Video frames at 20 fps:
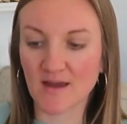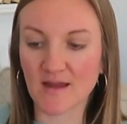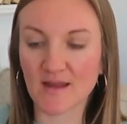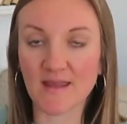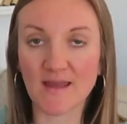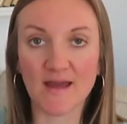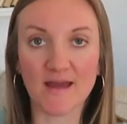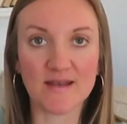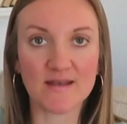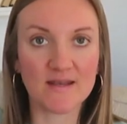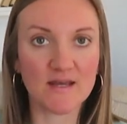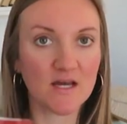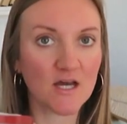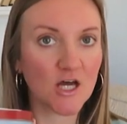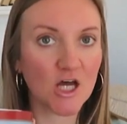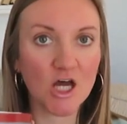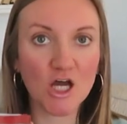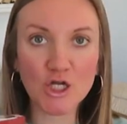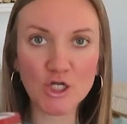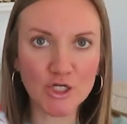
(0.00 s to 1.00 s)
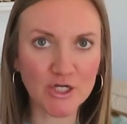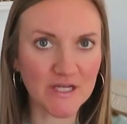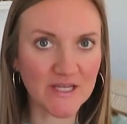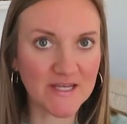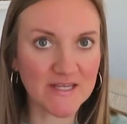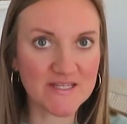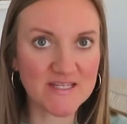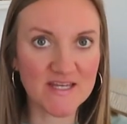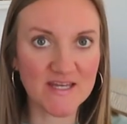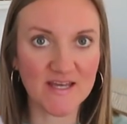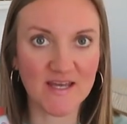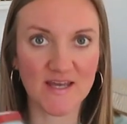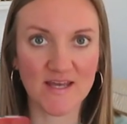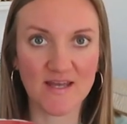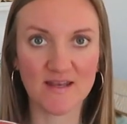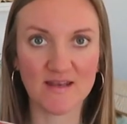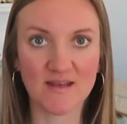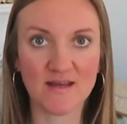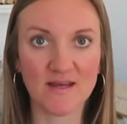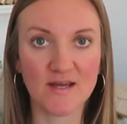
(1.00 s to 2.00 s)
Again, a cookie
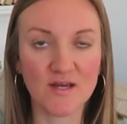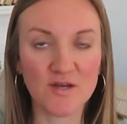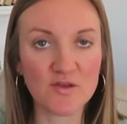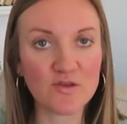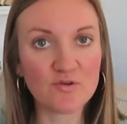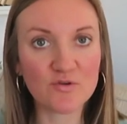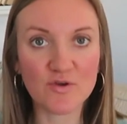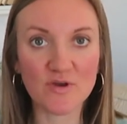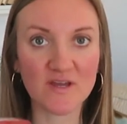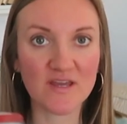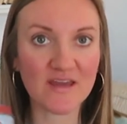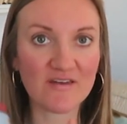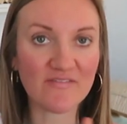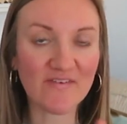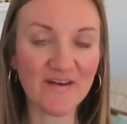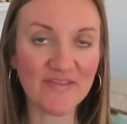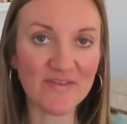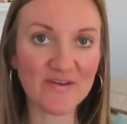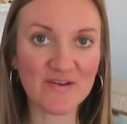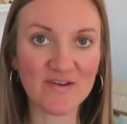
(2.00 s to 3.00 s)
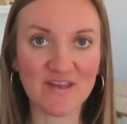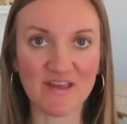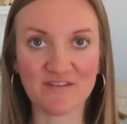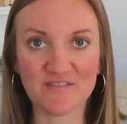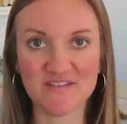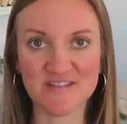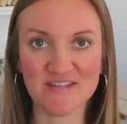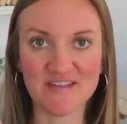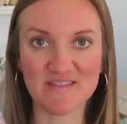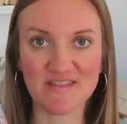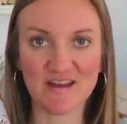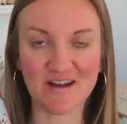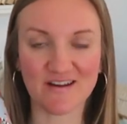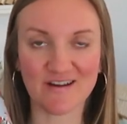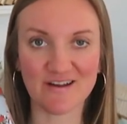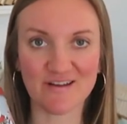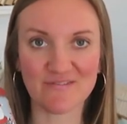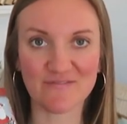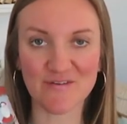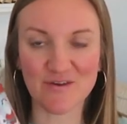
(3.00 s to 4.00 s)
tin. You could give other gifts in
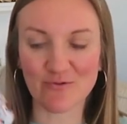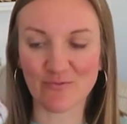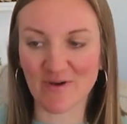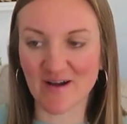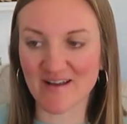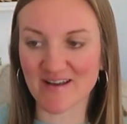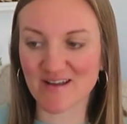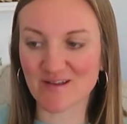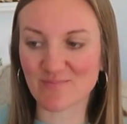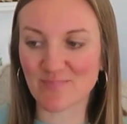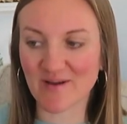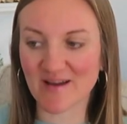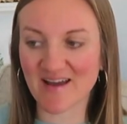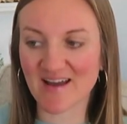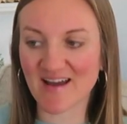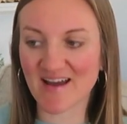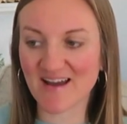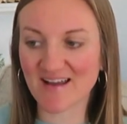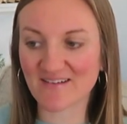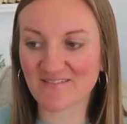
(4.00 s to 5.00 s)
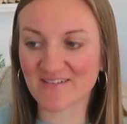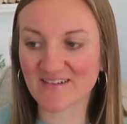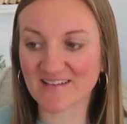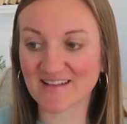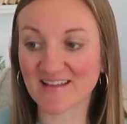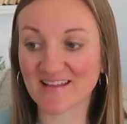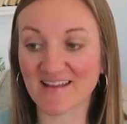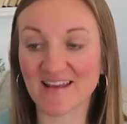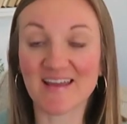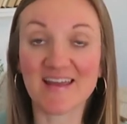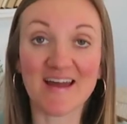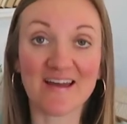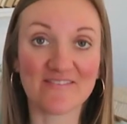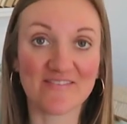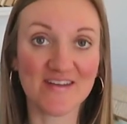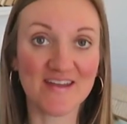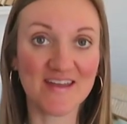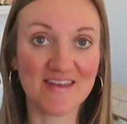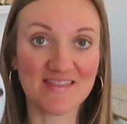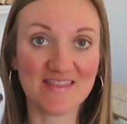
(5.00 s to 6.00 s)
there if you wanted, but I really like
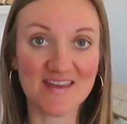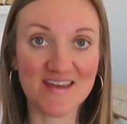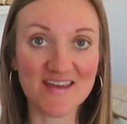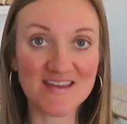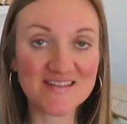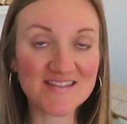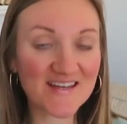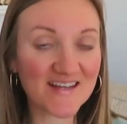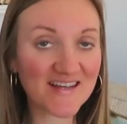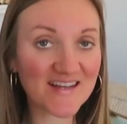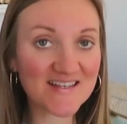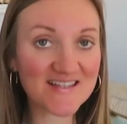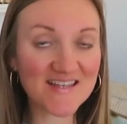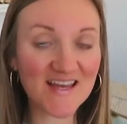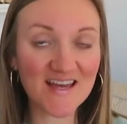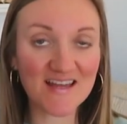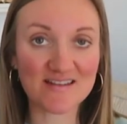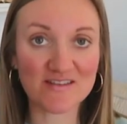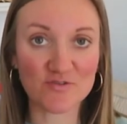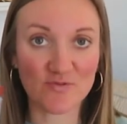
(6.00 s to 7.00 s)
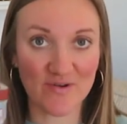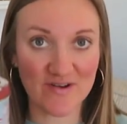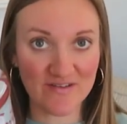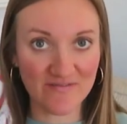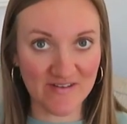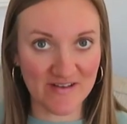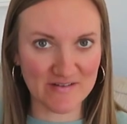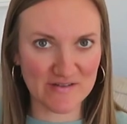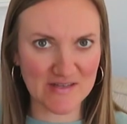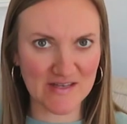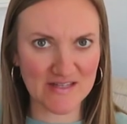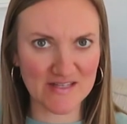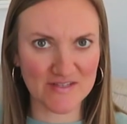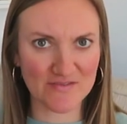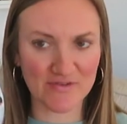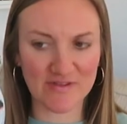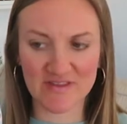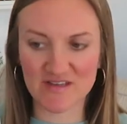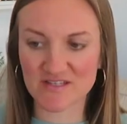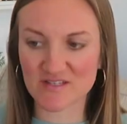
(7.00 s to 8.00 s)
having these. Like I said, 25
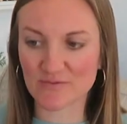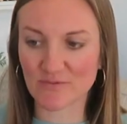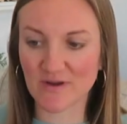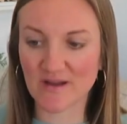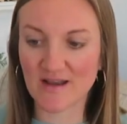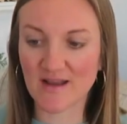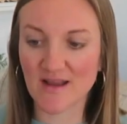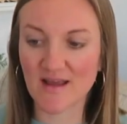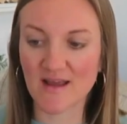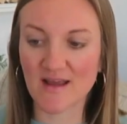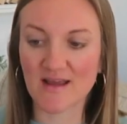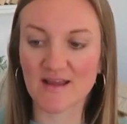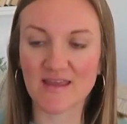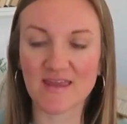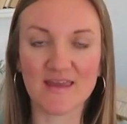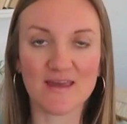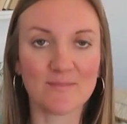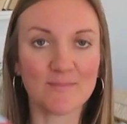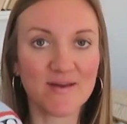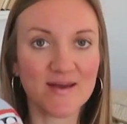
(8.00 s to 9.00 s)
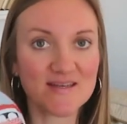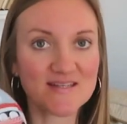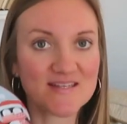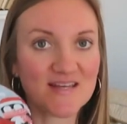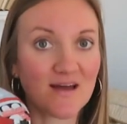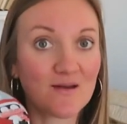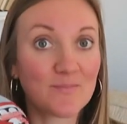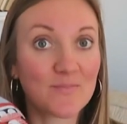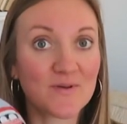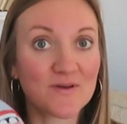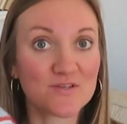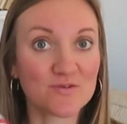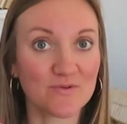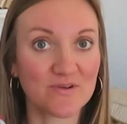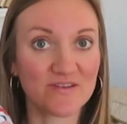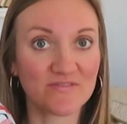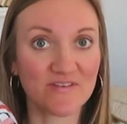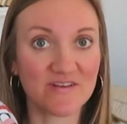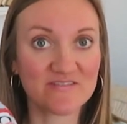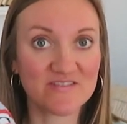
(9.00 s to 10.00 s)
cents for this one. Can't pass up a
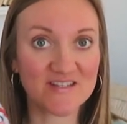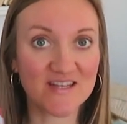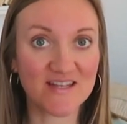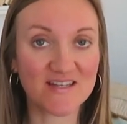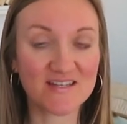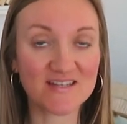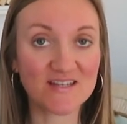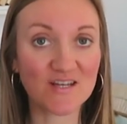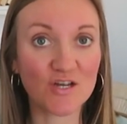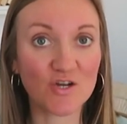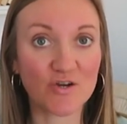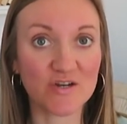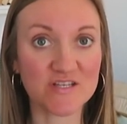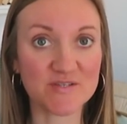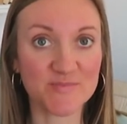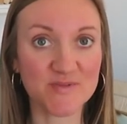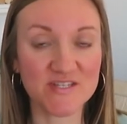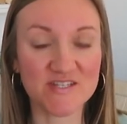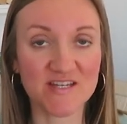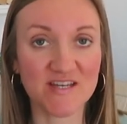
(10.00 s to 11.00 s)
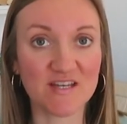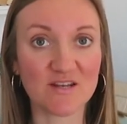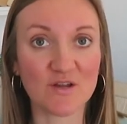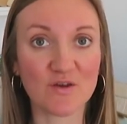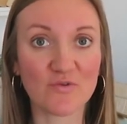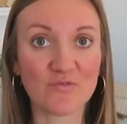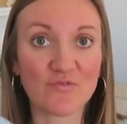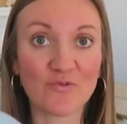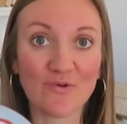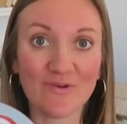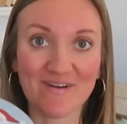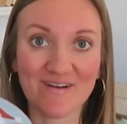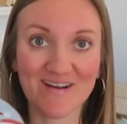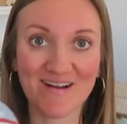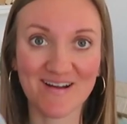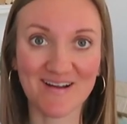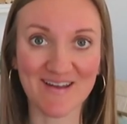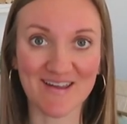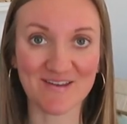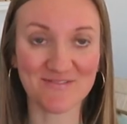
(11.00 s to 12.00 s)
25 cent Christmas tin
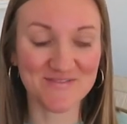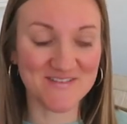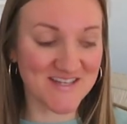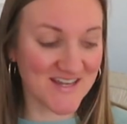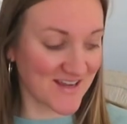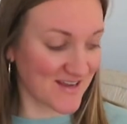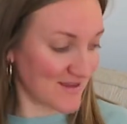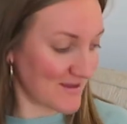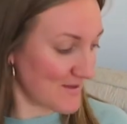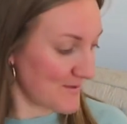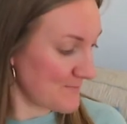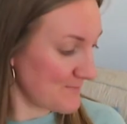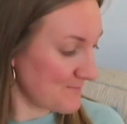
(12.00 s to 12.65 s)
for gifting.